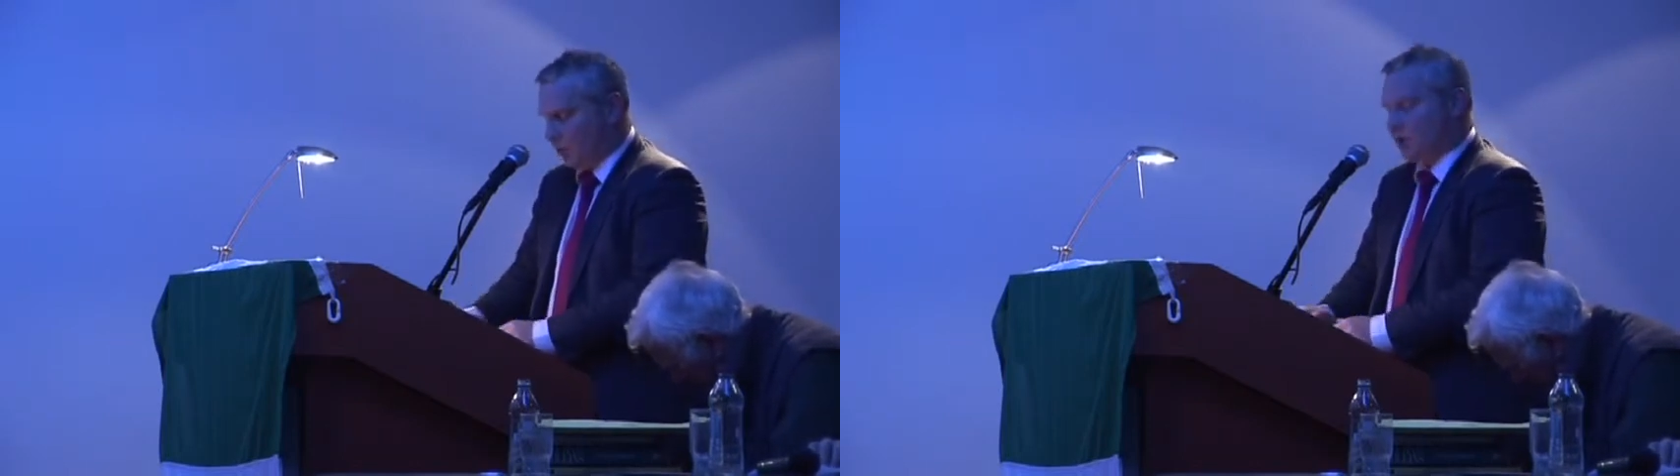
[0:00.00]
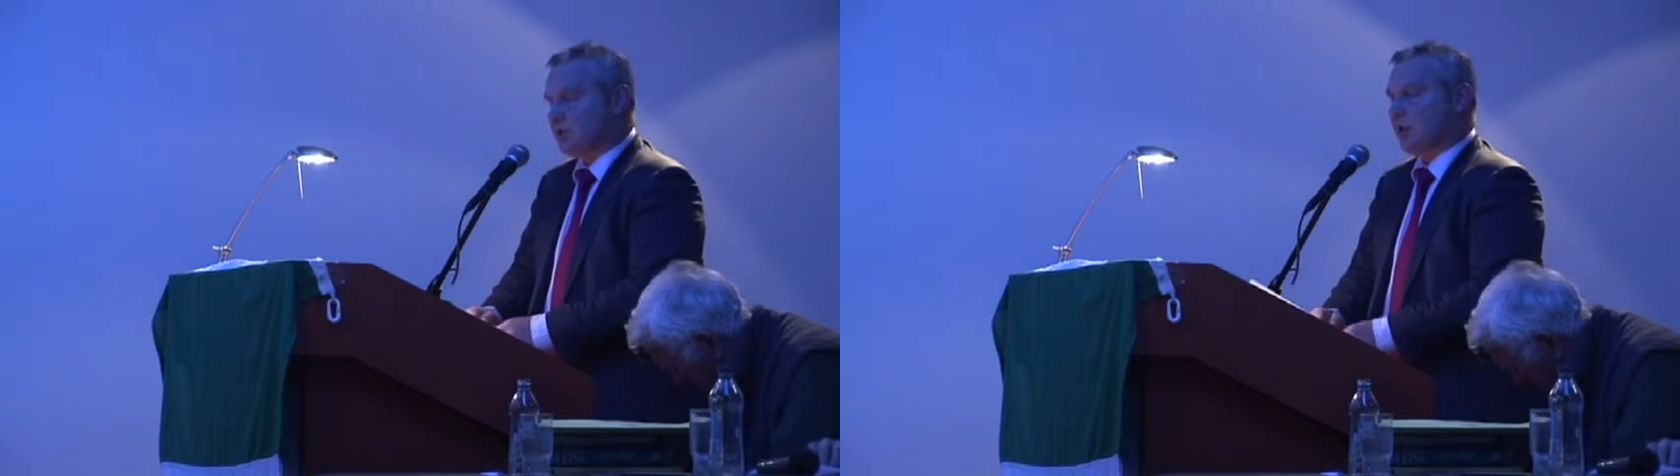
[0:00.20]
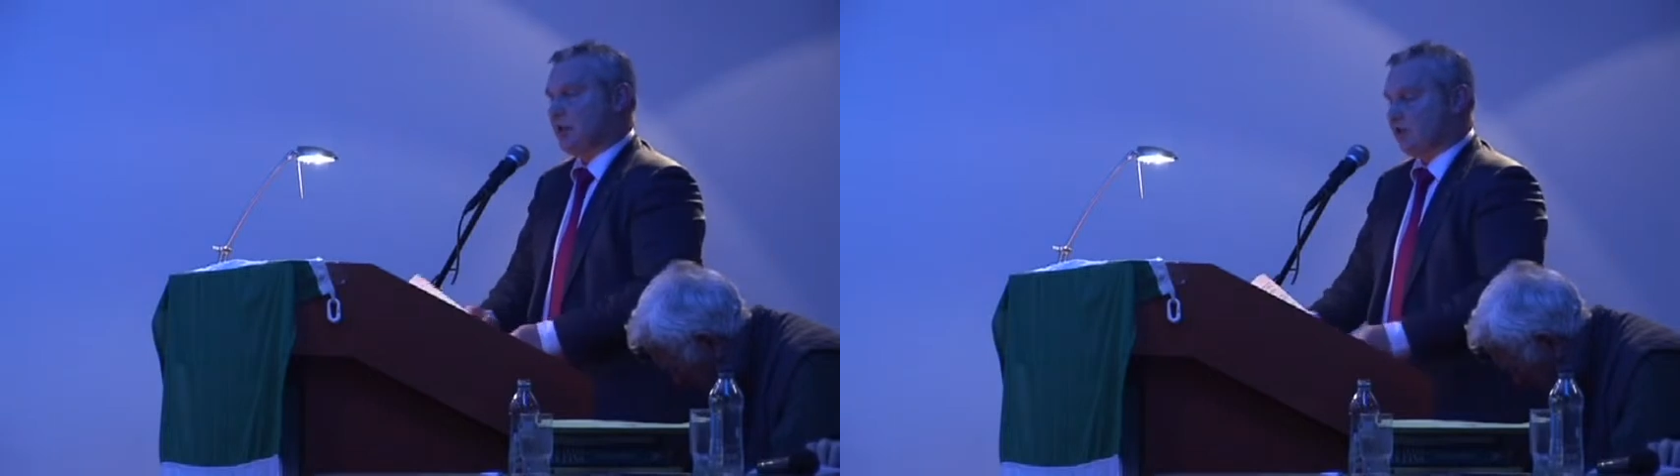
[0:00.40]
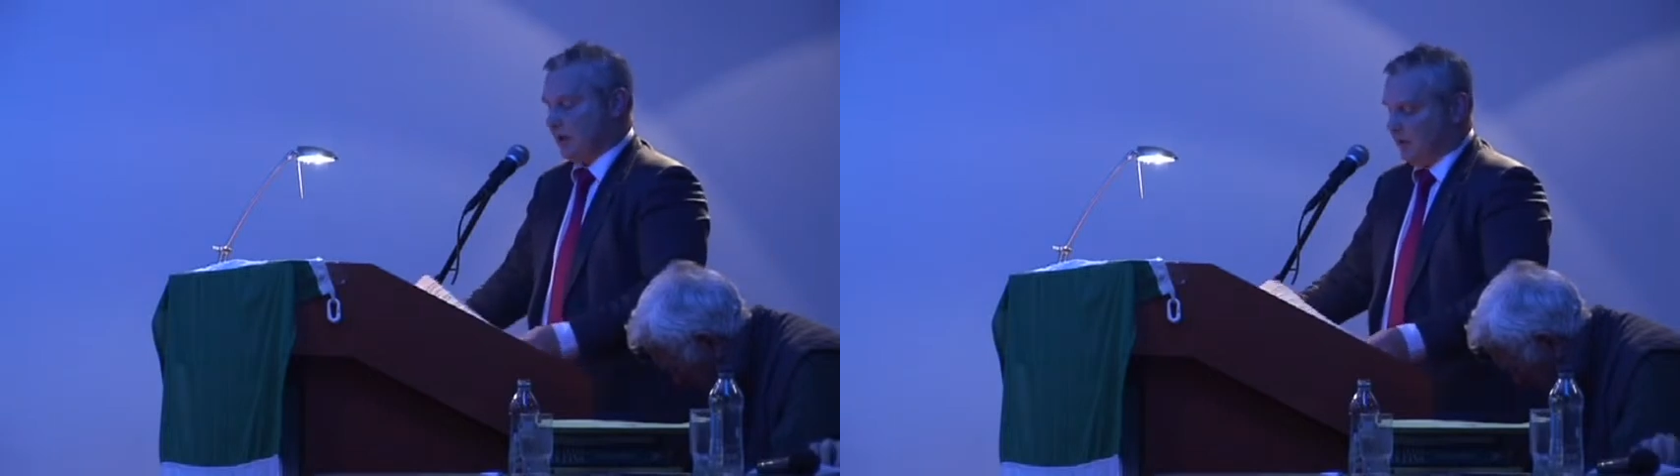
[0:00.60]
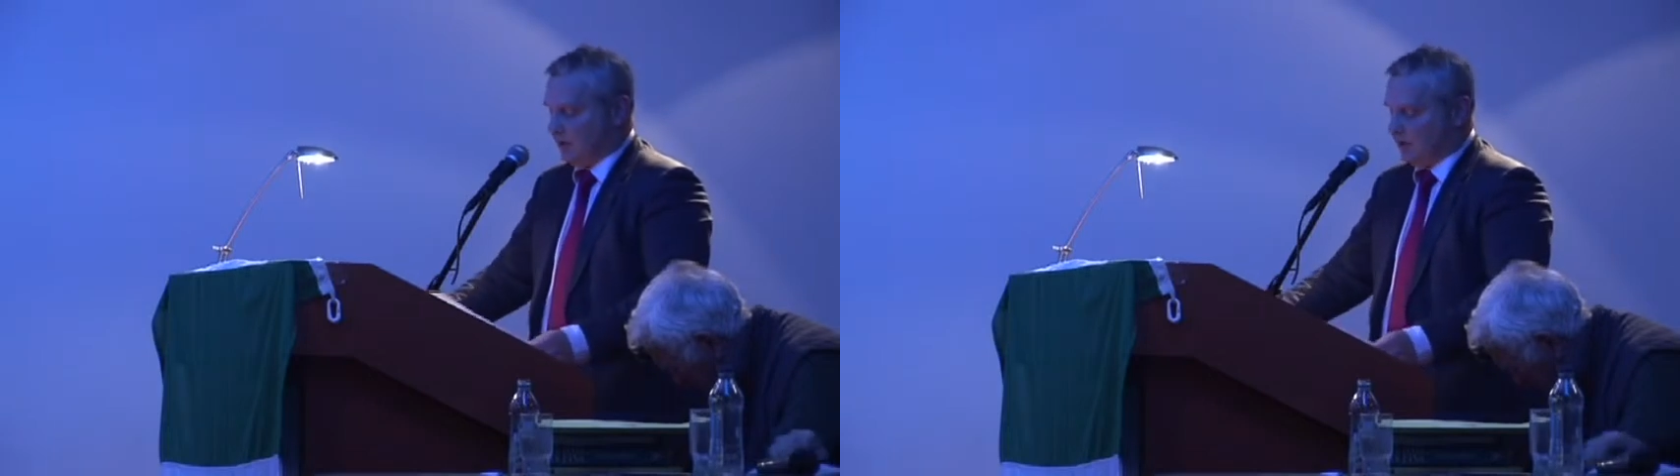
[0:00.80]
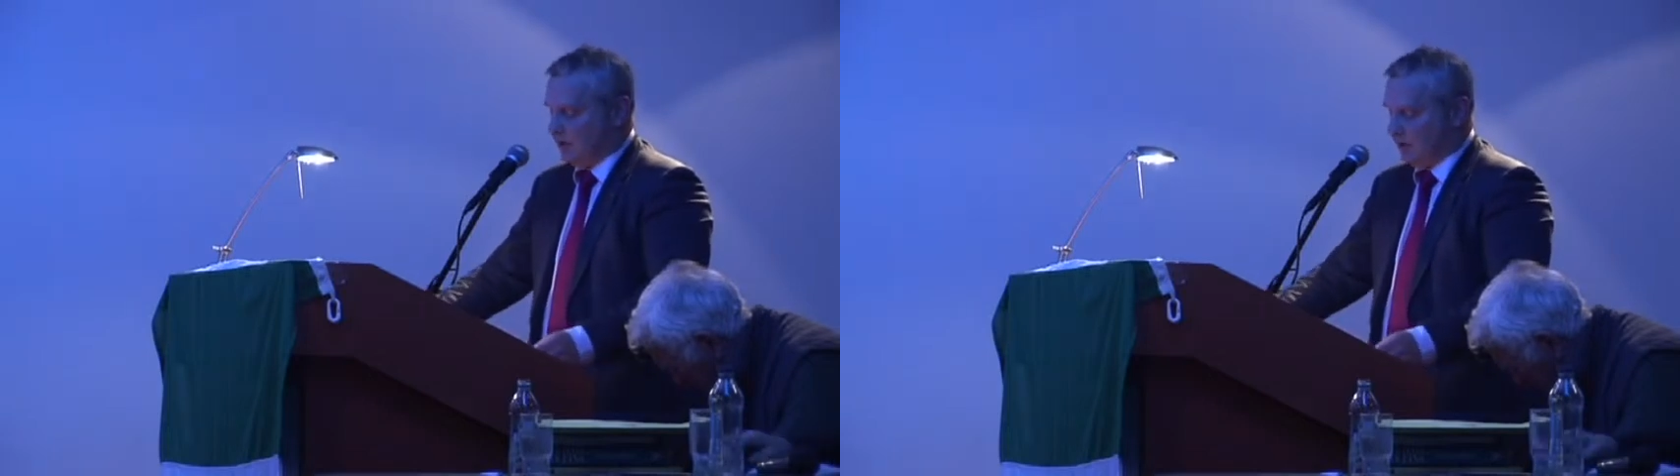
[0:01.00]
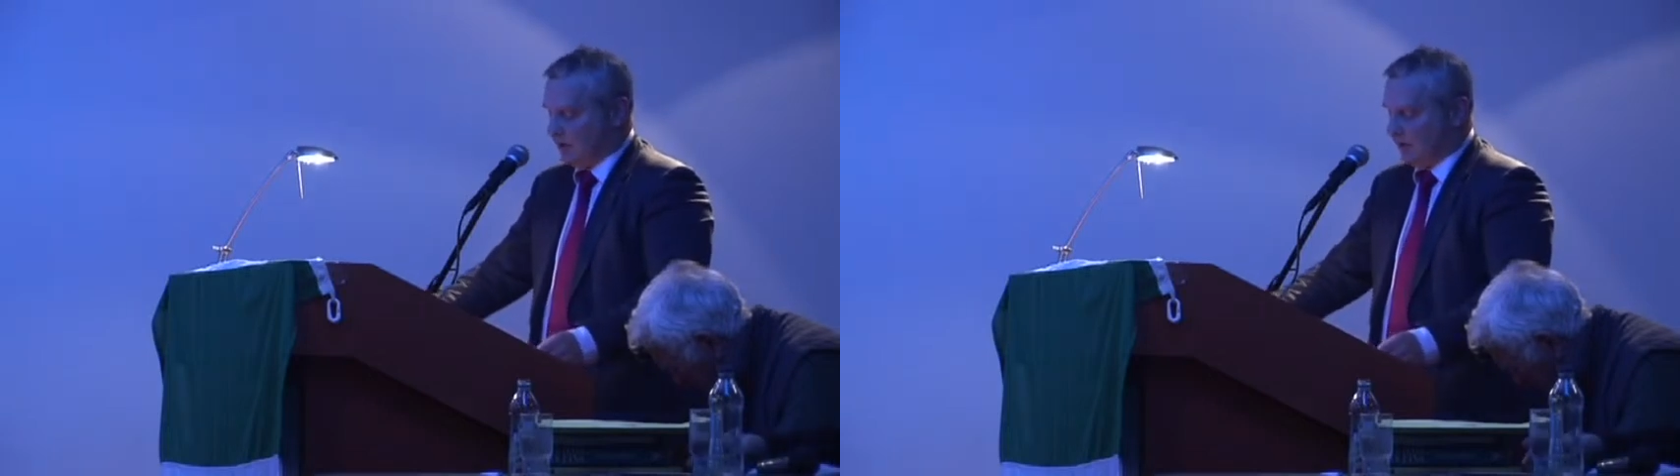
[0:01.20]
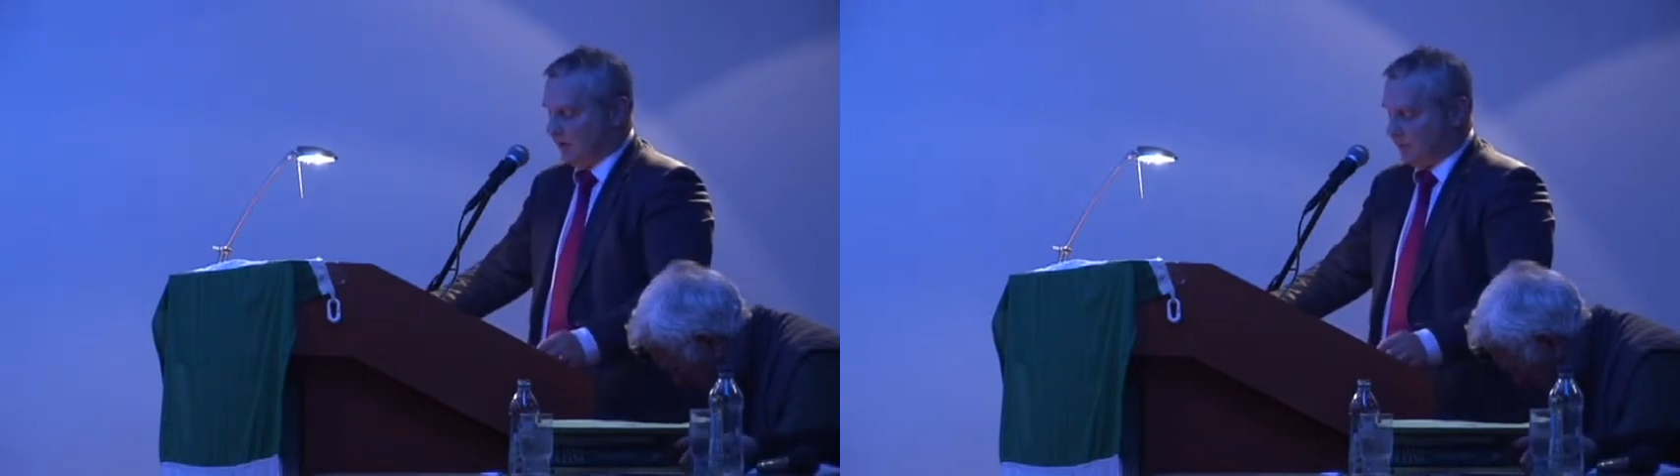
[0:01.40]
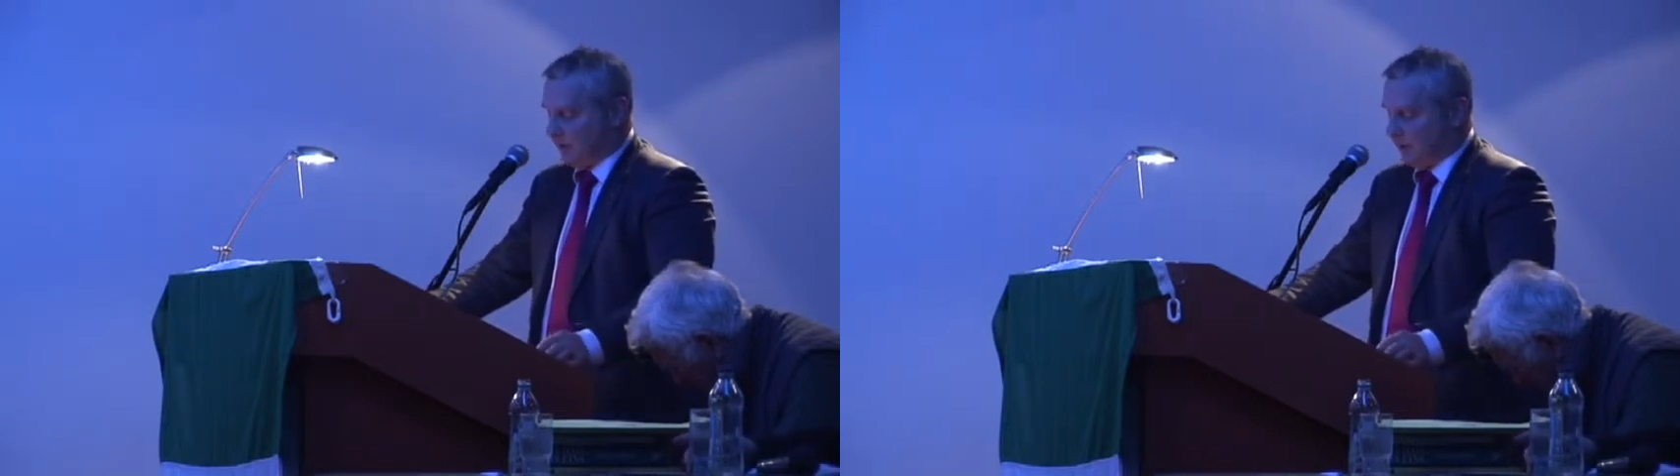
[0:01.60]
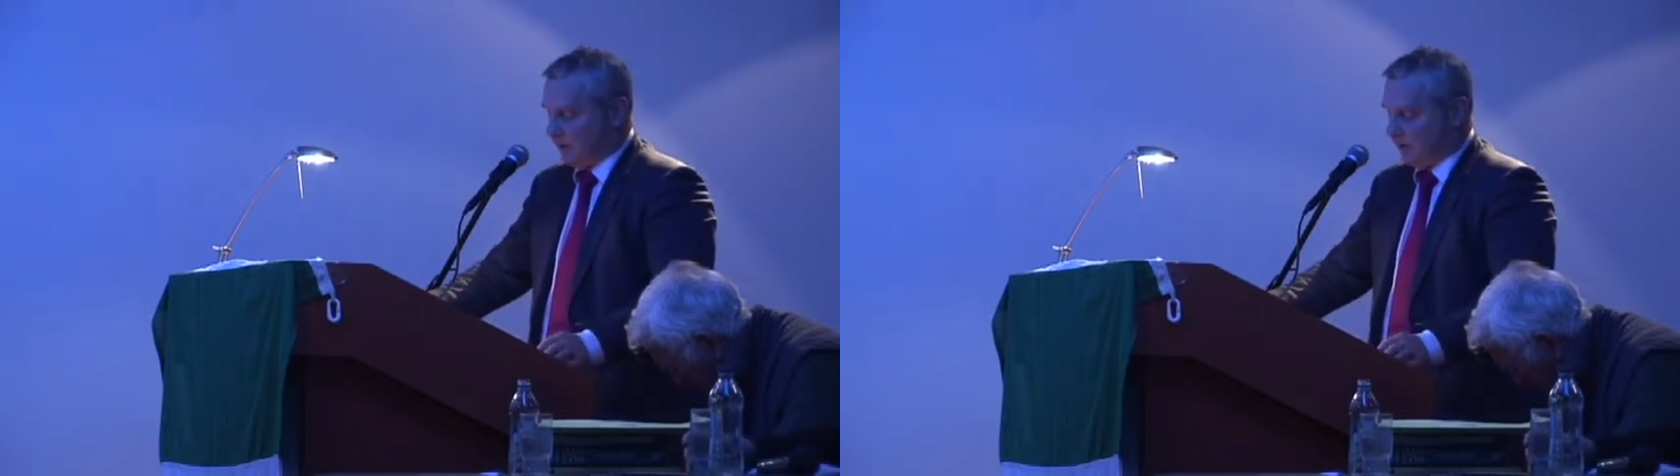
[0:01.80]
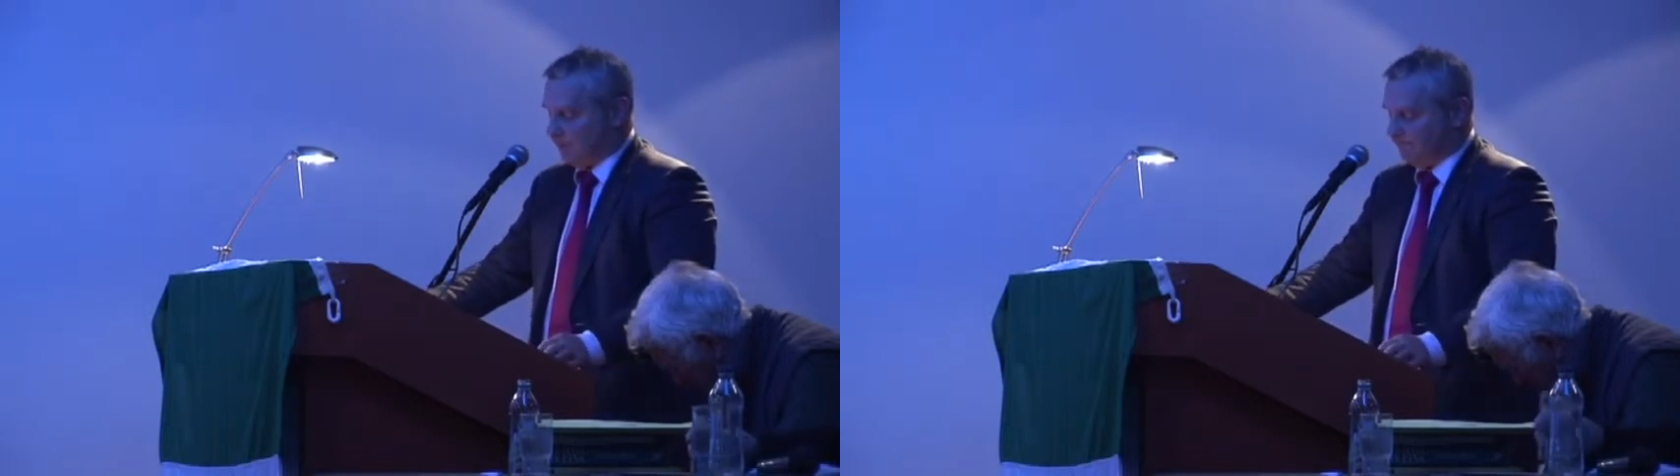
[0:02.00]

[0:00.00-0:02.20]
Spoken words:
which the agreement gave birth.